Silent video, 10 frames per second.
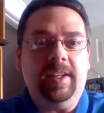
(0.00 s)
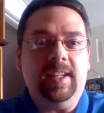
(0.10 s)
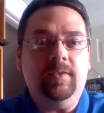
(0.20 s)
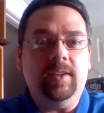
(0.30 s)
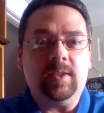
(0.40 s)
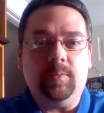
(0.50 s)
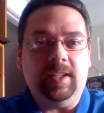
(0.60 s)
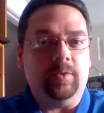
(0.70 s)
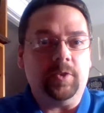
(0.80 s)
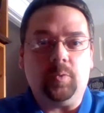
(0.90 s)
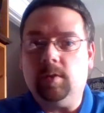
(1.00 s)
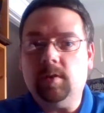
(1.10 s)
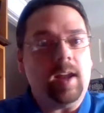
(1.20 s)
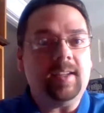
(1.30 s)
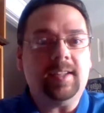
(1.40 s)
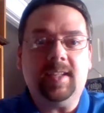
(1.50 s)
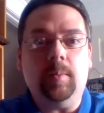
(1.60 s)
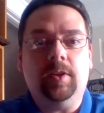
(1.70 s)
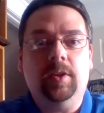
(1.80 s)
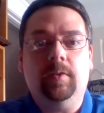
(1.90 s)
even as believers, we're not
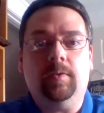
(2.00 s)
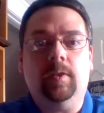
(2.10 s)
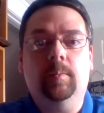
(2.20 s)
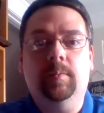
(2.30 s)
exempt from